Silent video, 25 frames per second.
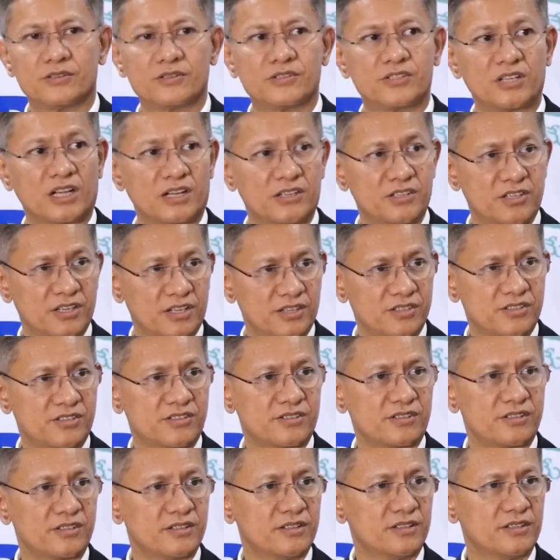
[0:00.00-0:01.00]
success,
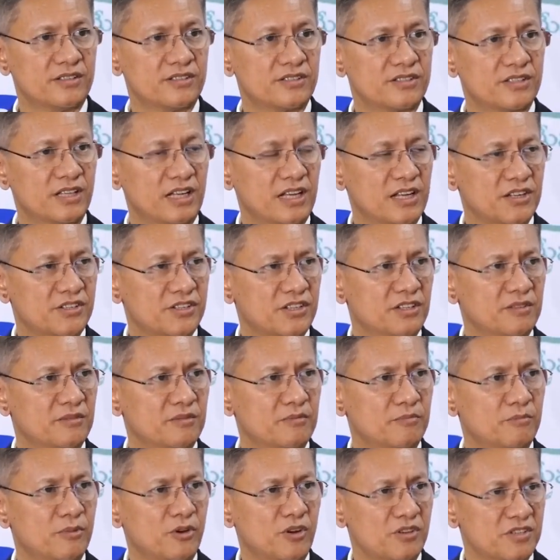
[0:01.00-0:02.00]
selection
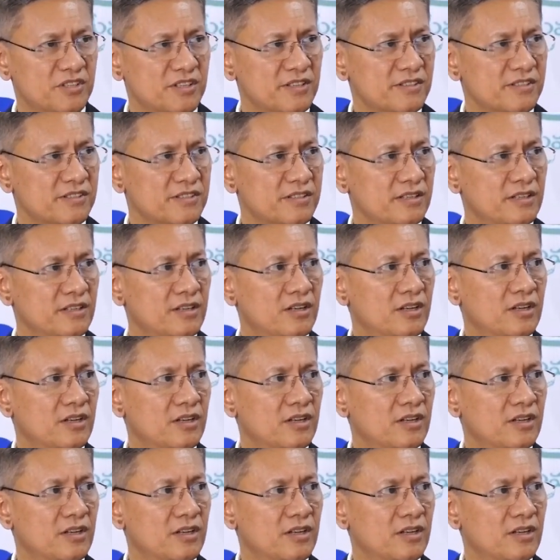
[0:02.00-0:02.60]
process,